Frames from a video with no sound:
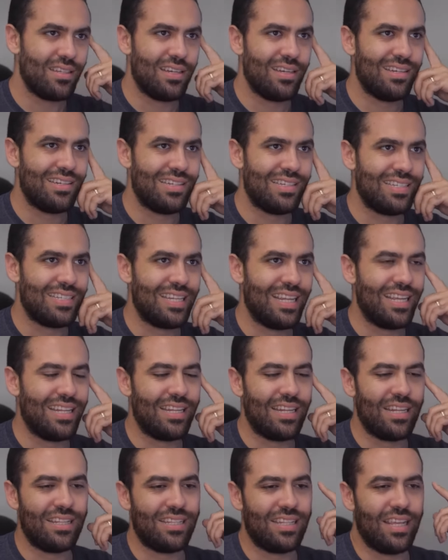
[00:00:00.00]
Uh, right. it,
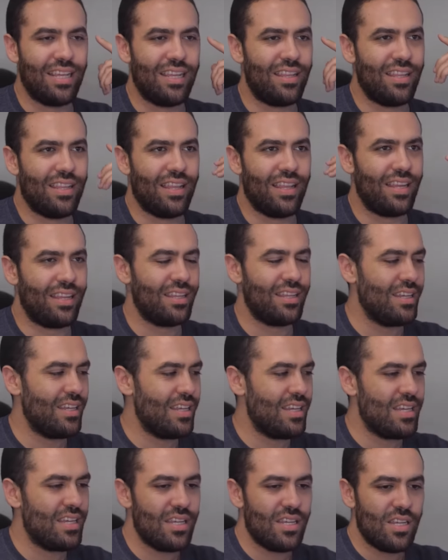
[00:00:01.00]
it, the, the, like
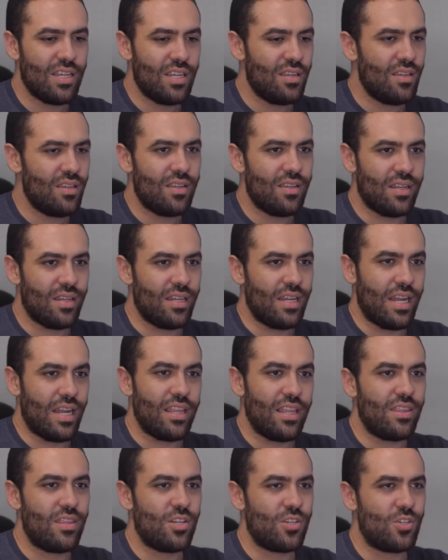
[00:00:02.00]

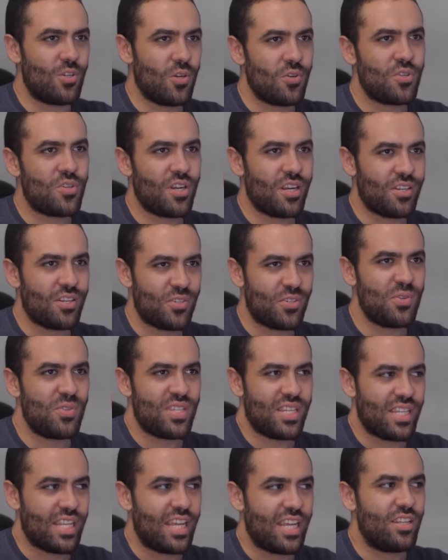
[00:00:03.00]
it, the Chauchat
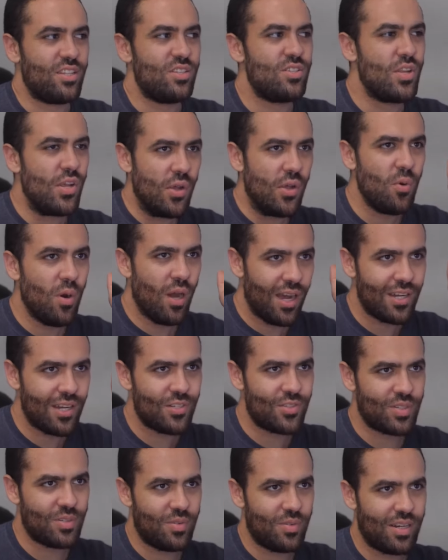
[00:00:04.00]
shoots at like
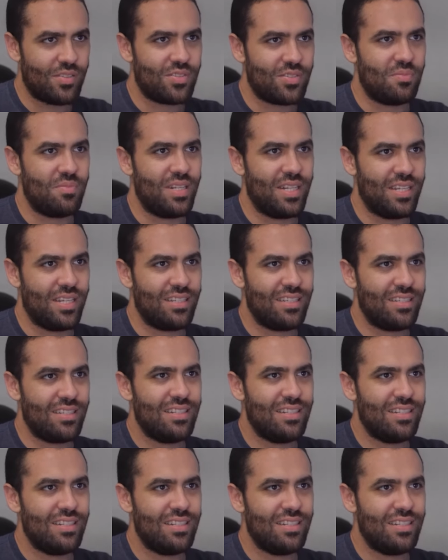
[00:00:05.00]
200 rounds a minute.